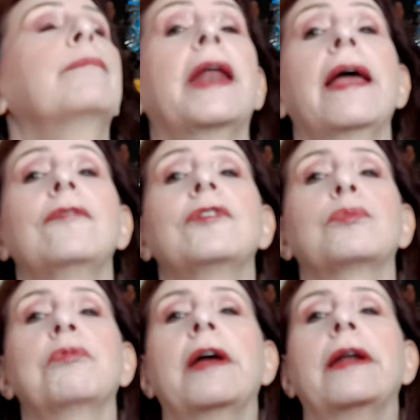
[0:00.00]
But I have
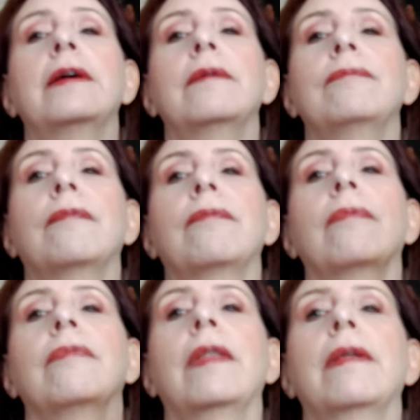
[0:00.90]
sprayed it,
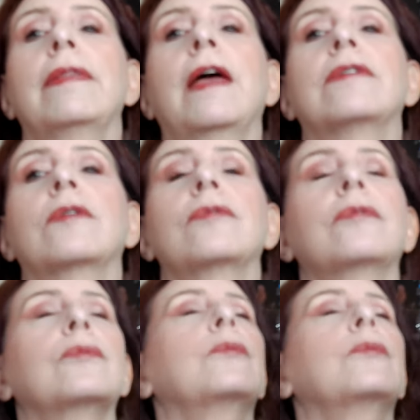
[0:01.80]
and that's